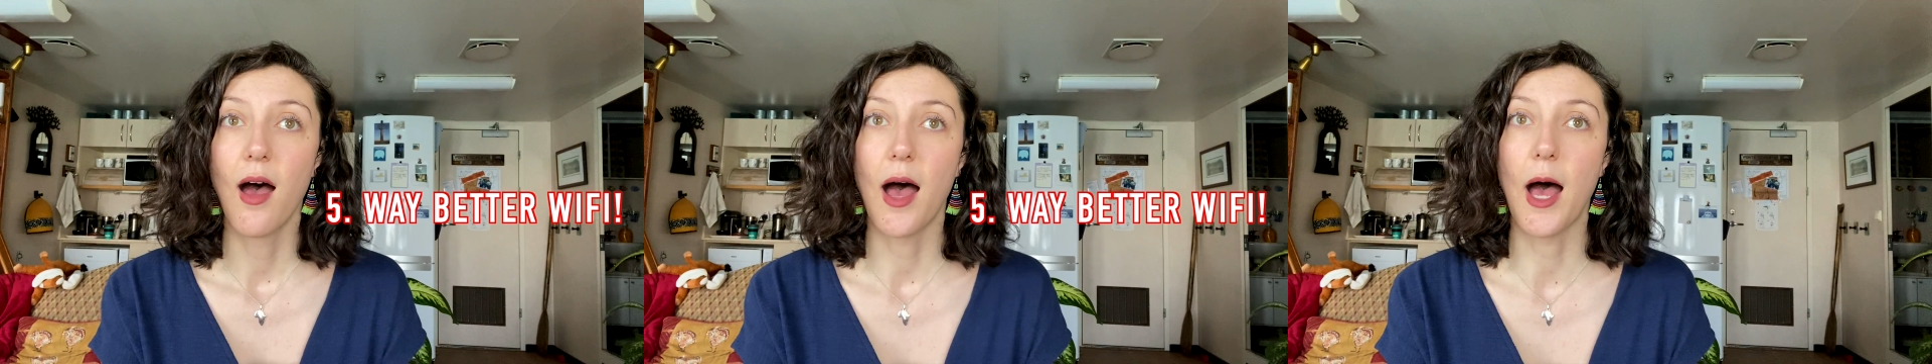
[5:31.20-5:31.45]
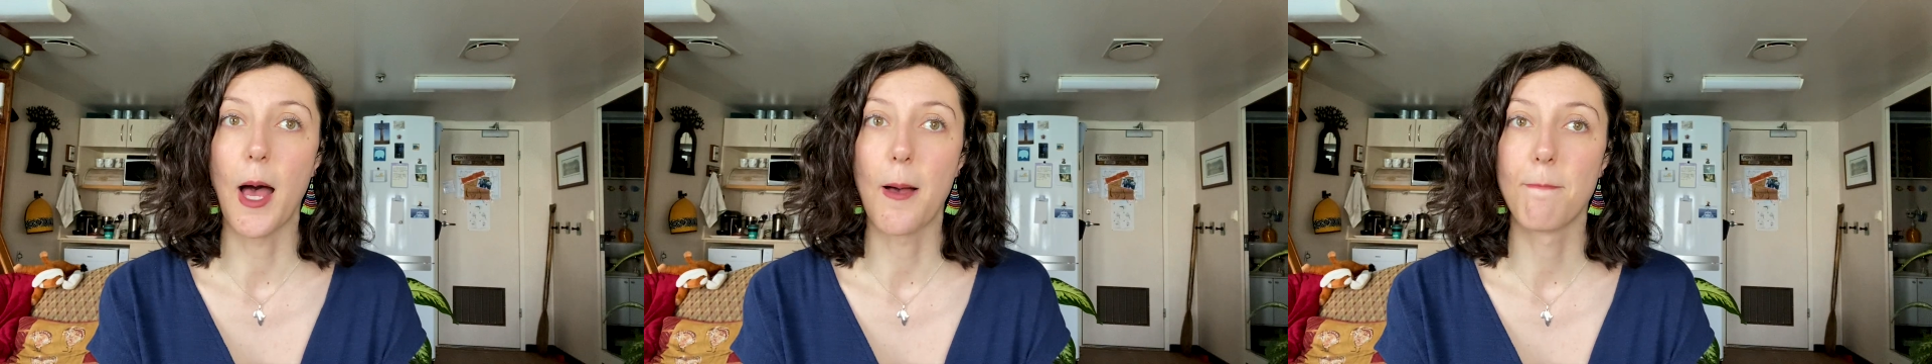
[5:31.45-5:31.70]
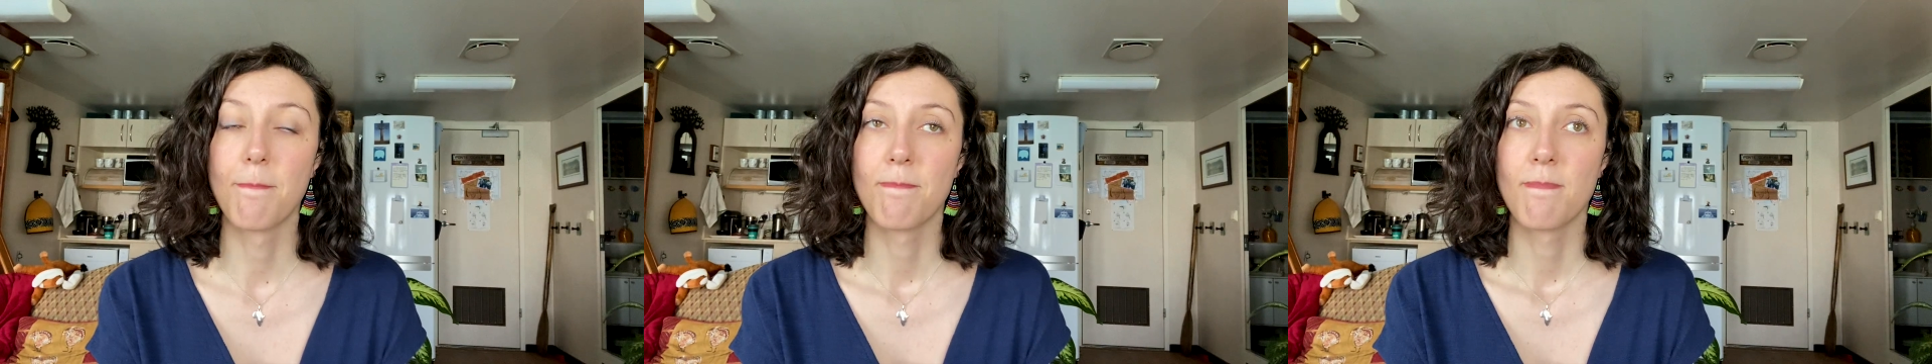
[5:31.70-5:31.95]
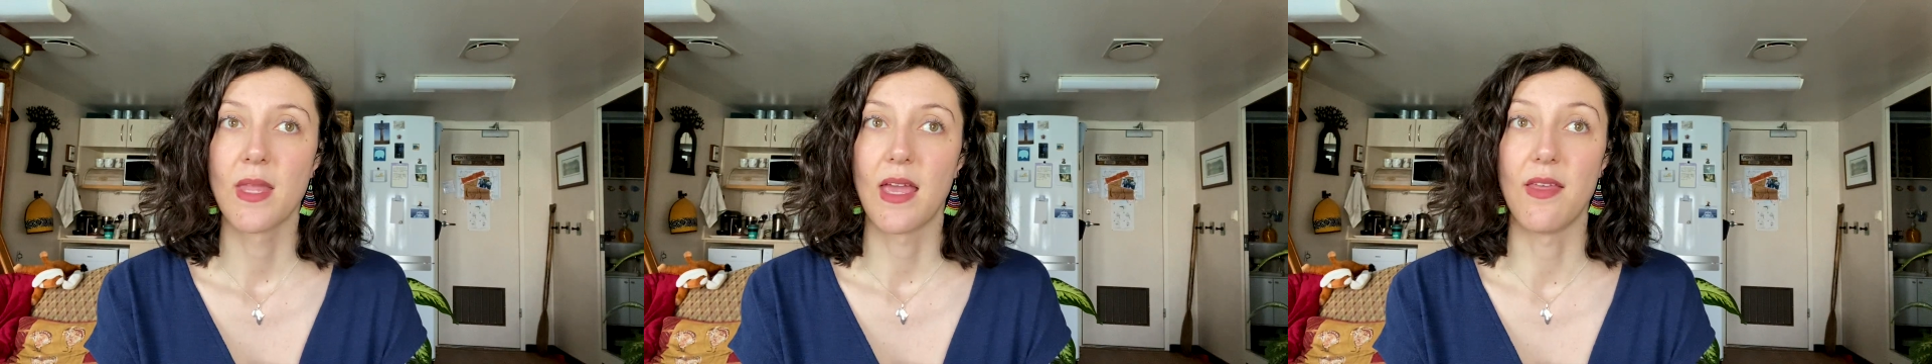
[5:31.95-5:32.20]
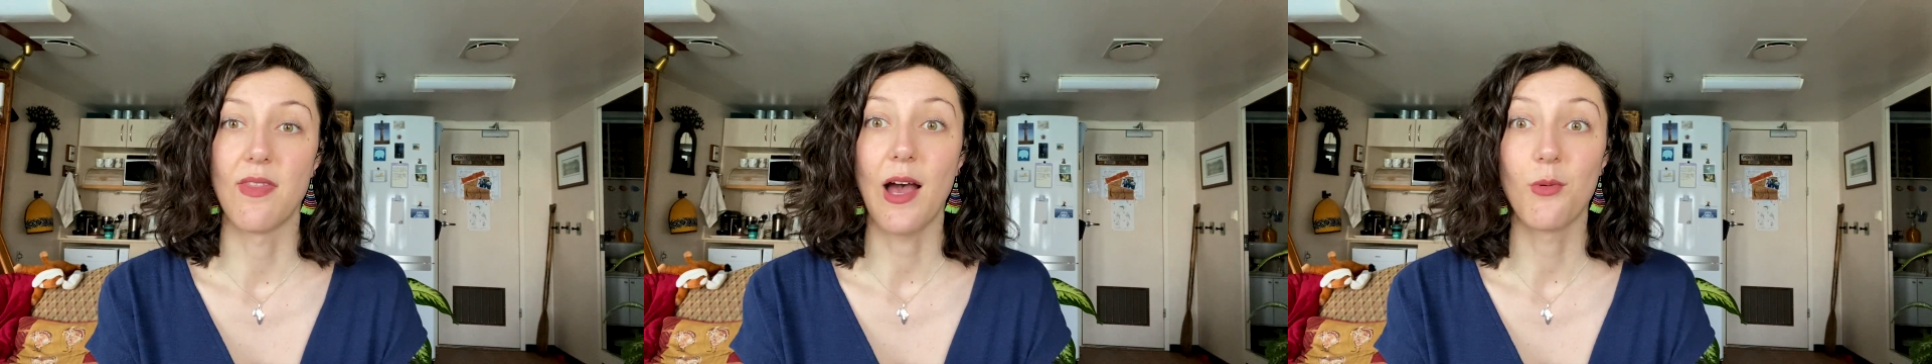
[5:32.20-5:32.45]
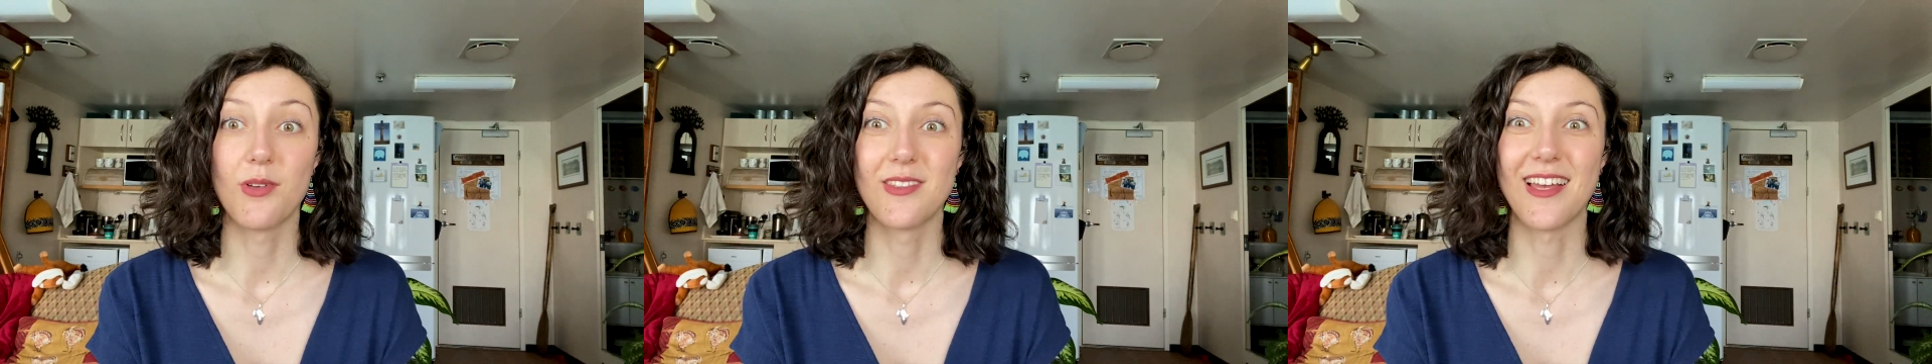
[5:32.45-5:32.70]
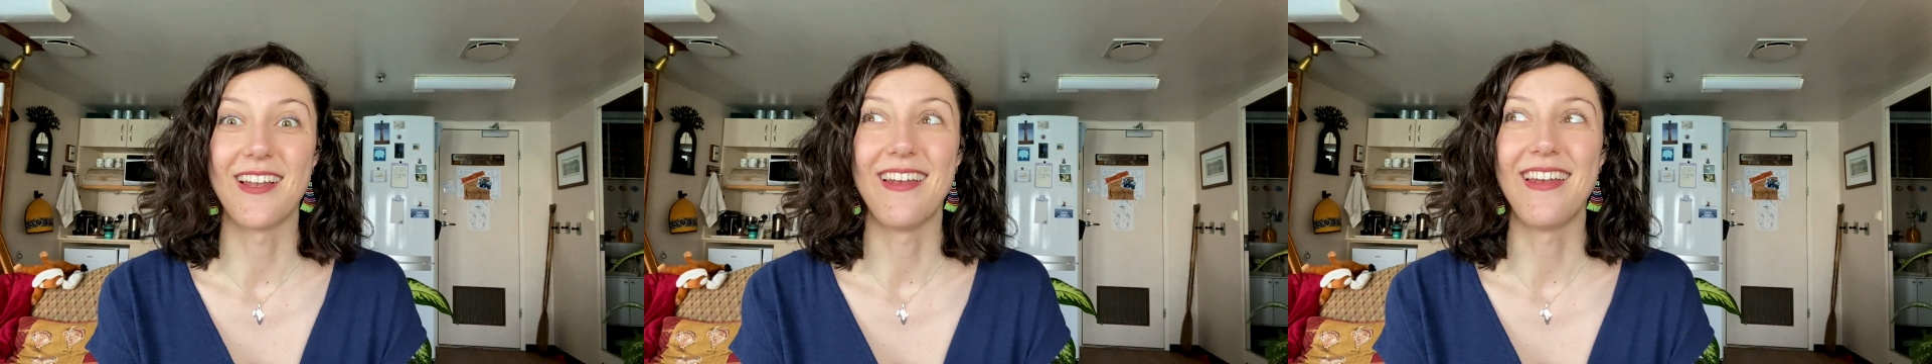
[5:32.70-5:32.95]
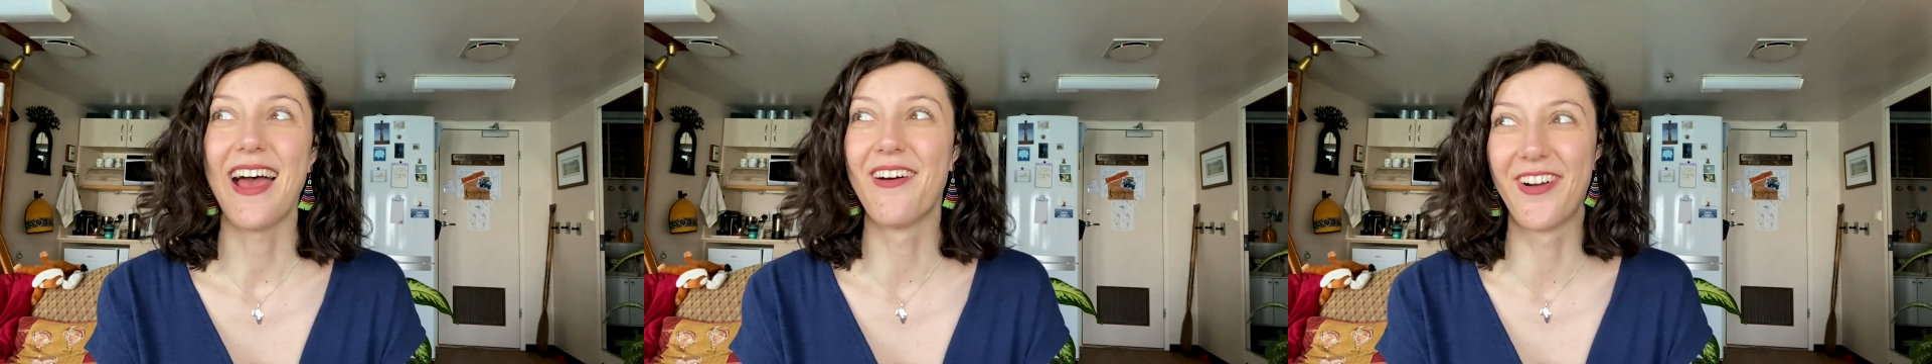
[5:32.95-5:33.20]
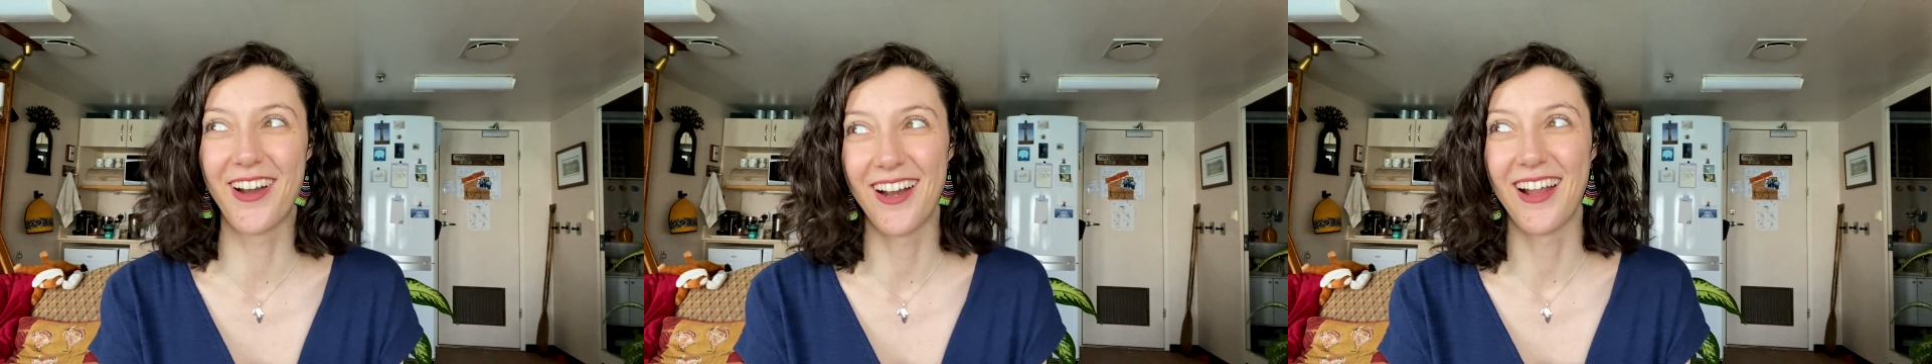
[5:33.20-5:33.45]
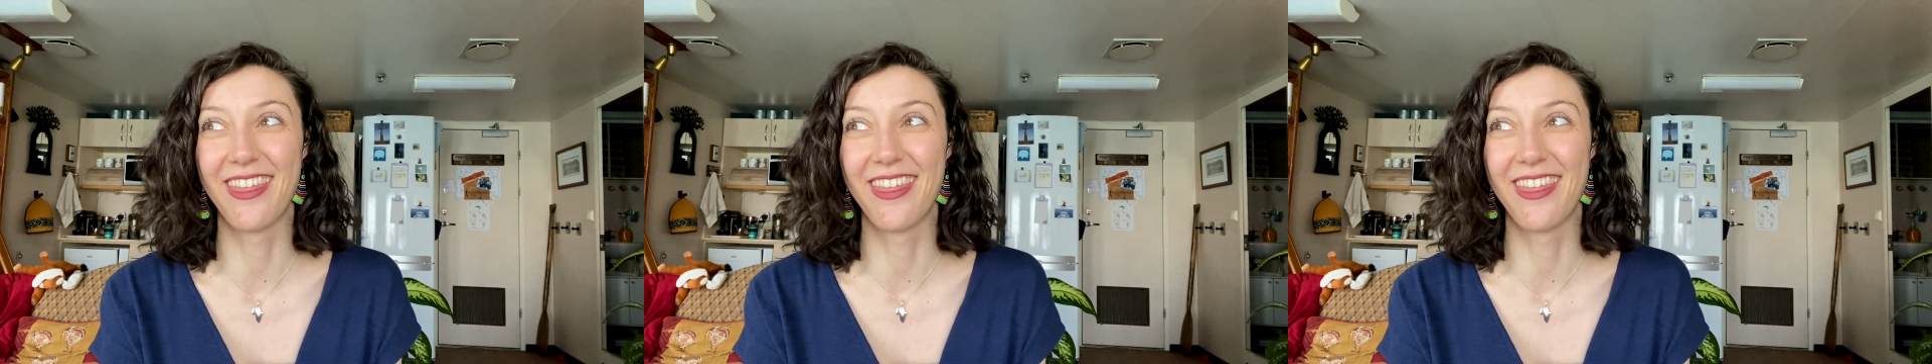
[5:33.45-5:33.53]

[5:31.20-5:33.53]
And that was never